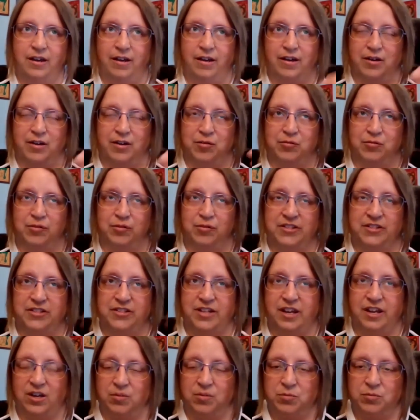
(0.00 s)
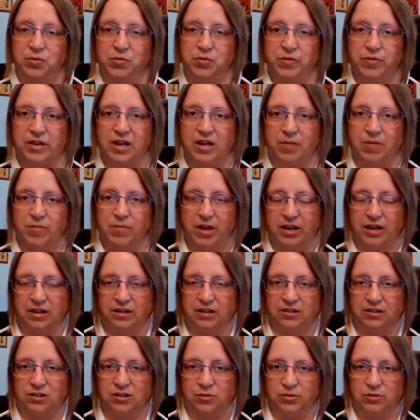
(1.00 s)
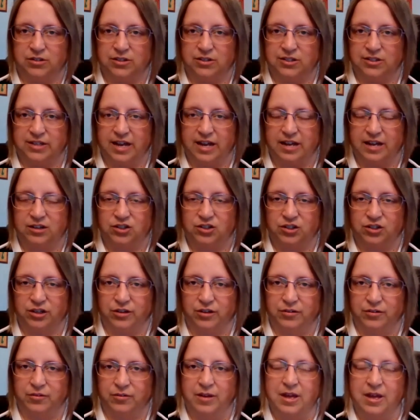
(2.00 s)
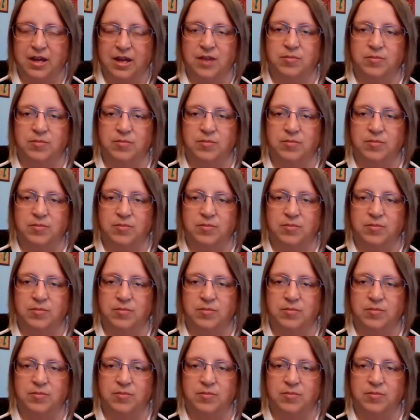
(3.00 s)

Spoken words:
of let's take a movie and make it into a stage show.